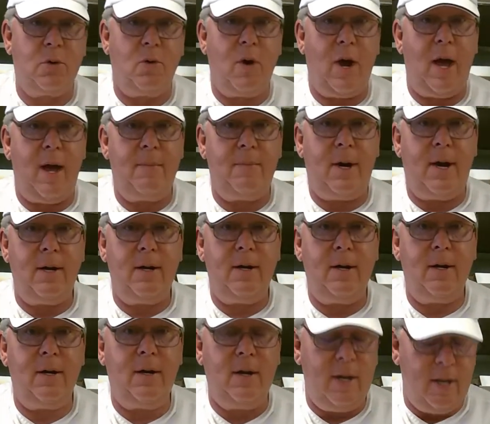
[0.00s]
crab on
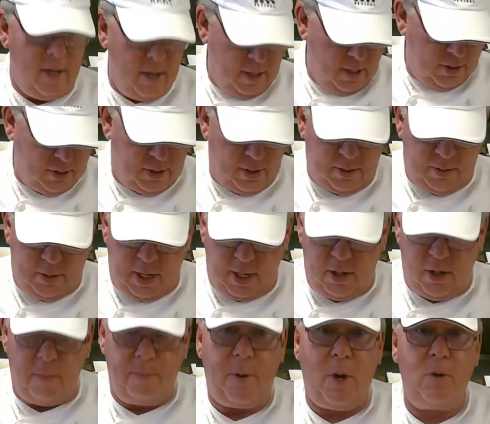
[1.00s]
here. So you
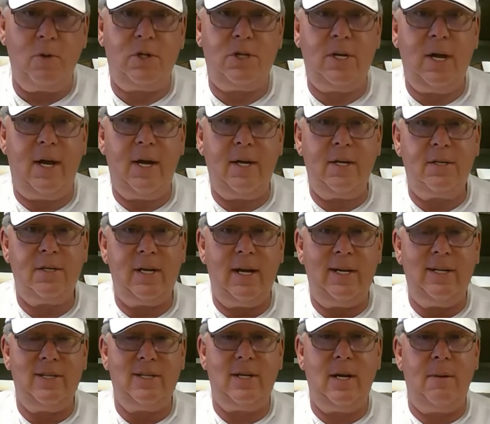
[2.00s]
take your poached eggs, and
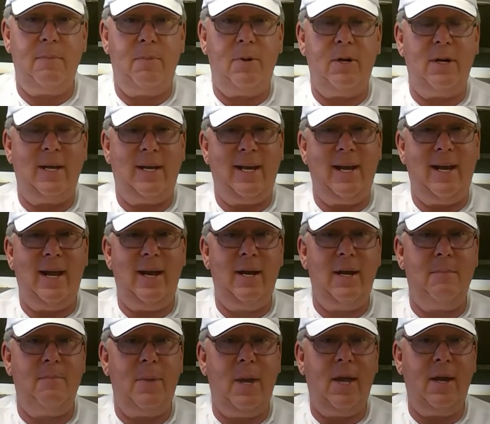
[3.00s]
instead of putting the
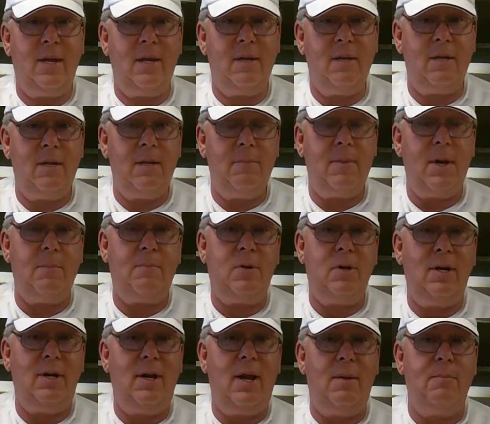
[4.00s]
Canadian bacon, you might
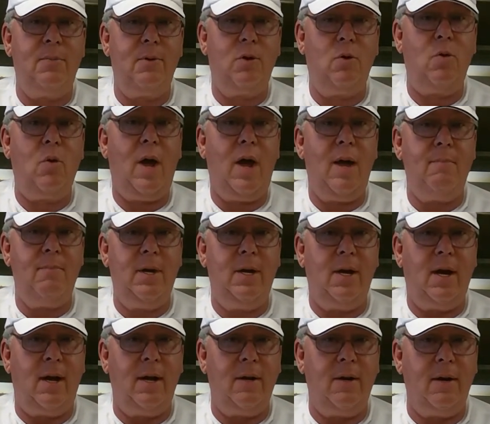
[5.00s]
put lump crab
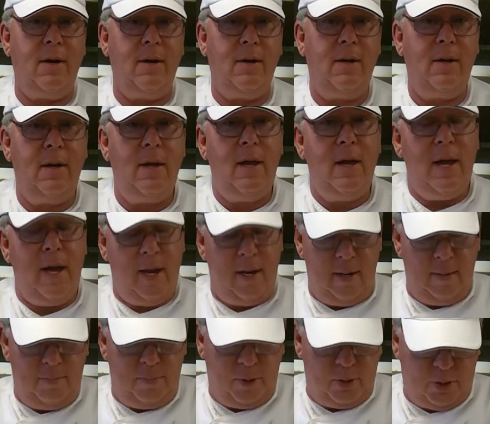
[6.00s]
meat on there. And
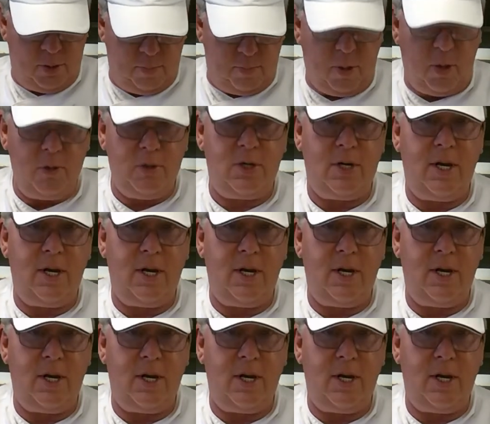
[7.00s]
then put your poached